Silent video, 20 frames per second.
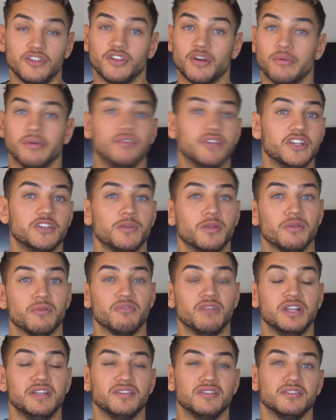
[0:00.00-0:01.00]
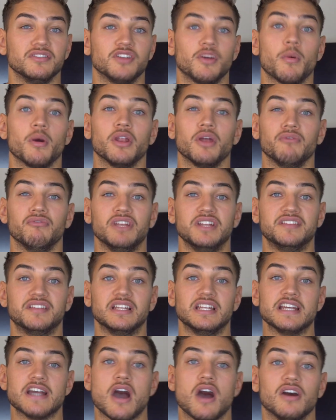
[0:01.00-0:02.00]
Someone
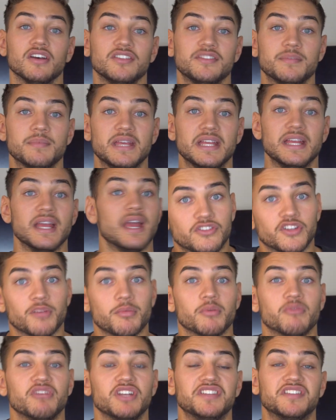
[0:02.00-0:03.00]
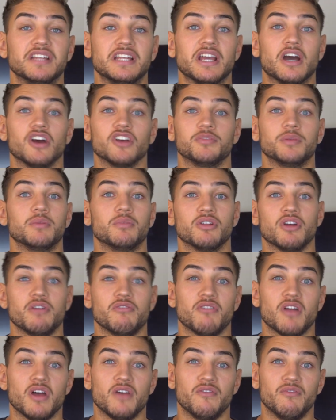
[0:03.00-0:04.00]
recently asked me would I
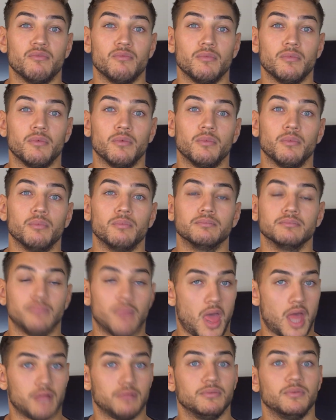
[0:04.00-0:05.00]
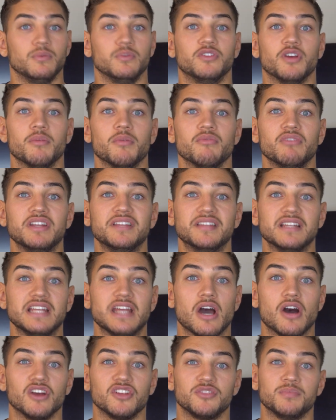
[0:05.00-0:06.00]
rather. Someone
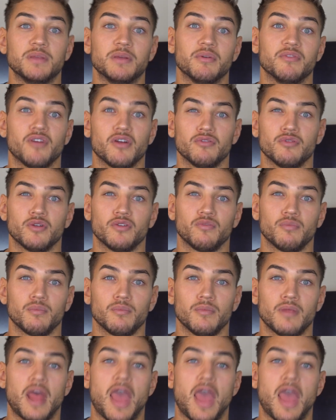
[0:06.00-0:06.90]
recently asked me would I rather.